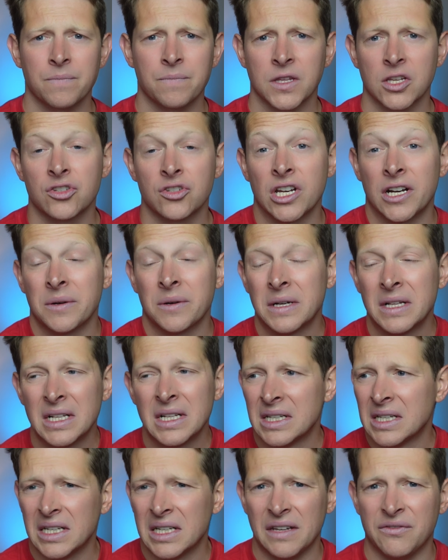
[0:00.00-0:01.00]
So
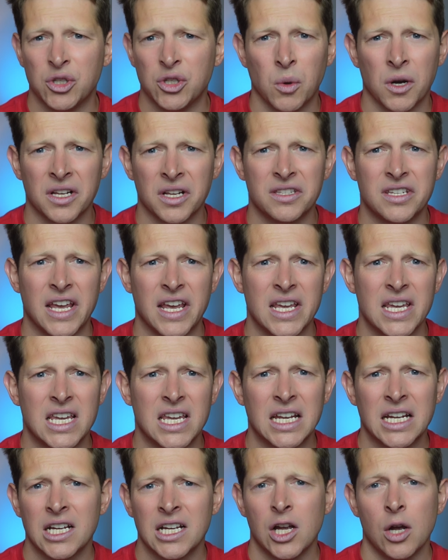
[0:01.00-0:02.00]
if you want to take